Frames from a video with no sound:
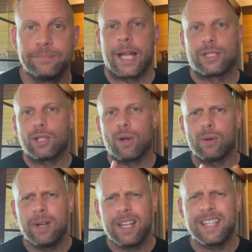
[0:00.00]
Okay,
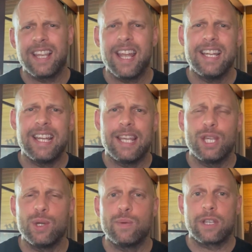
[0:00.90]
so say that
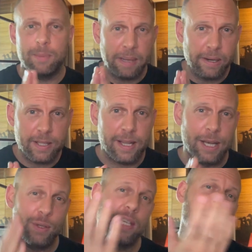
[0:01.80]
you experienced
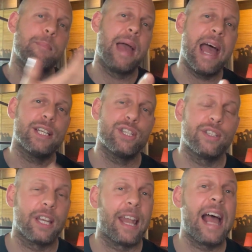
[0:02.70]
that. You can
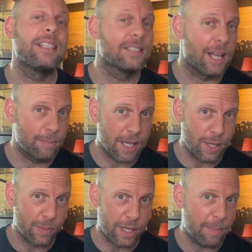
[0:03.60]
imagine the last time that
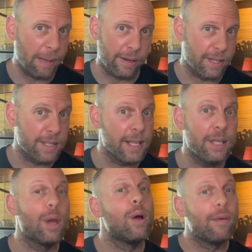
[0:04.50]
you experienced
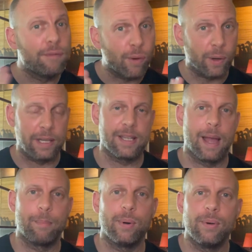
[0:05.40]
it, for
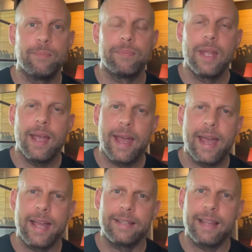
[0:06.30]
example,
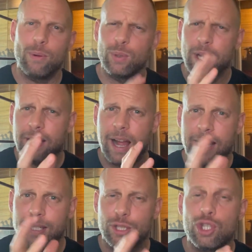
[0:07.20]
and that will
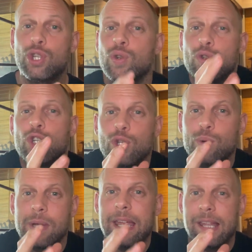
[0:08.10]
kind of tune
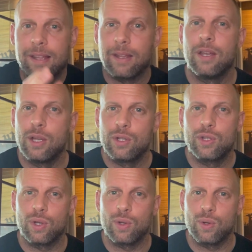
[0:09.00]
you in
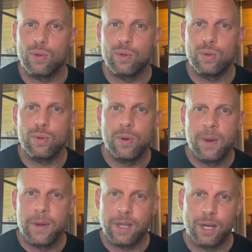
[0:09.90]
to
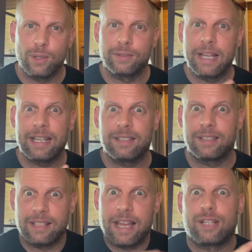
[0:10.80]

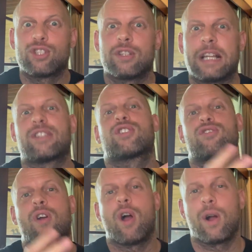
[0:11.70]
that
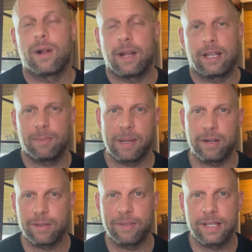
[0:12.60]
strong
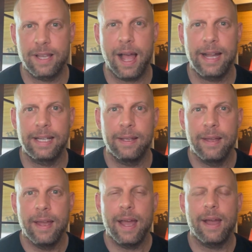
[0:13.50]
experience of anxiety.
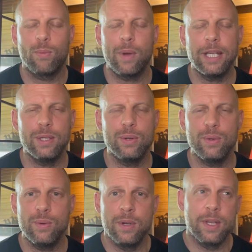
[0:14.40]
And when
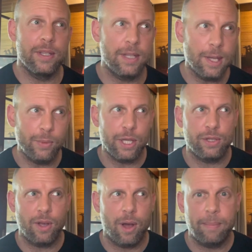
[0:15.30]
you see what you
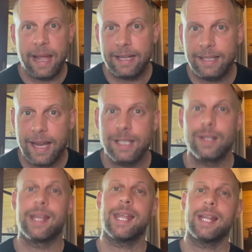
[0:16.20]
saw back then,
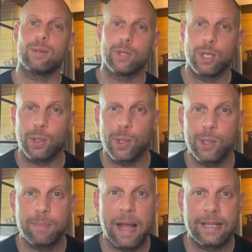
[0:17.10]
you hear what you
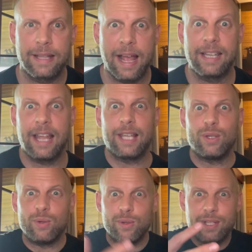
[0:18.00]
heard back then,
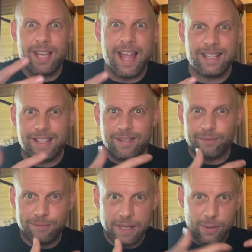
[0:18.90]
and you sense
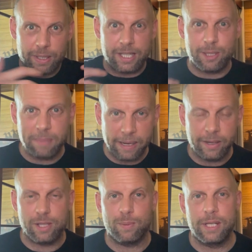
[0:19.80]
and feel and
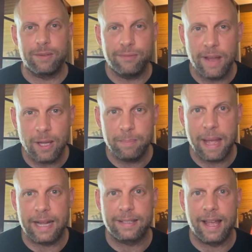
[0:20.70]
experience what you felt
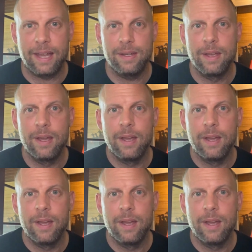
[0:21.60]
back then,